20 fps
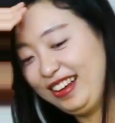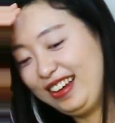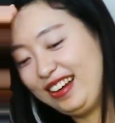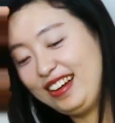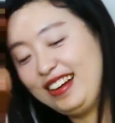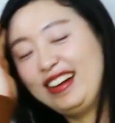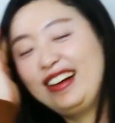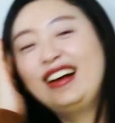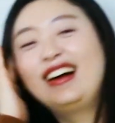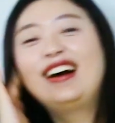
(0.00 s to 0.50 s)

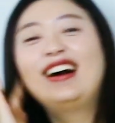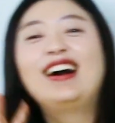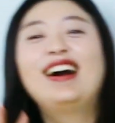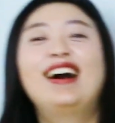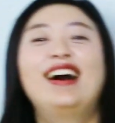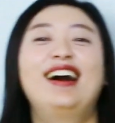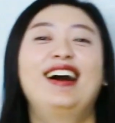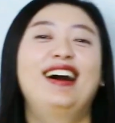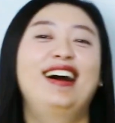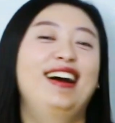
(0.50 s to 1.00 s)

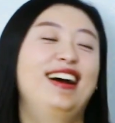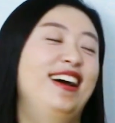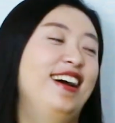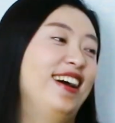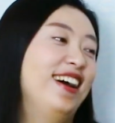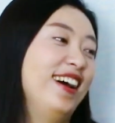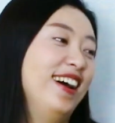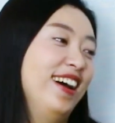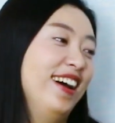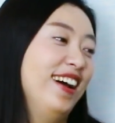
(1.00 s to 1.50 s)

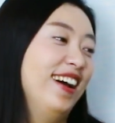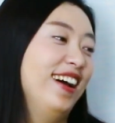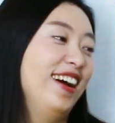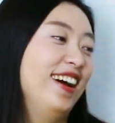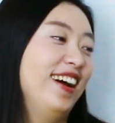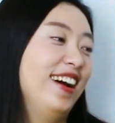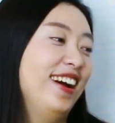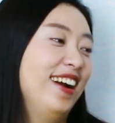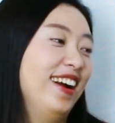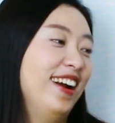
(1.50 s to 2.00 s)

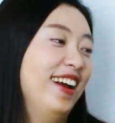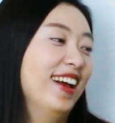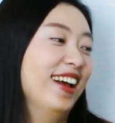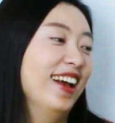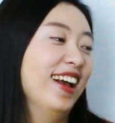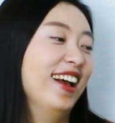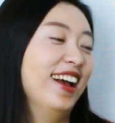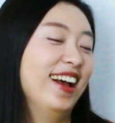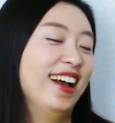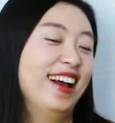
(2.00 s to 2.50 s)

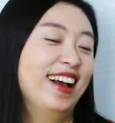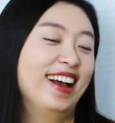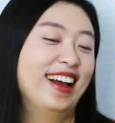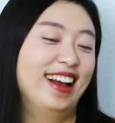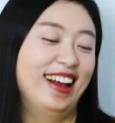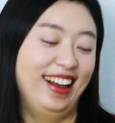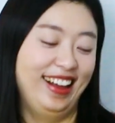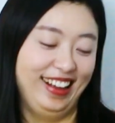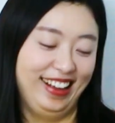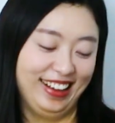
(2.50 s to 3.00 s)

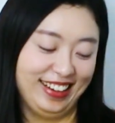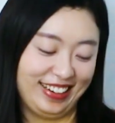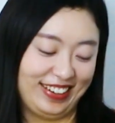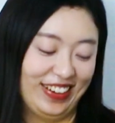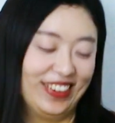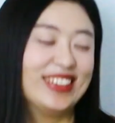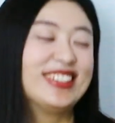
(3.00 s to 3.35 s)
The person shown says nothing.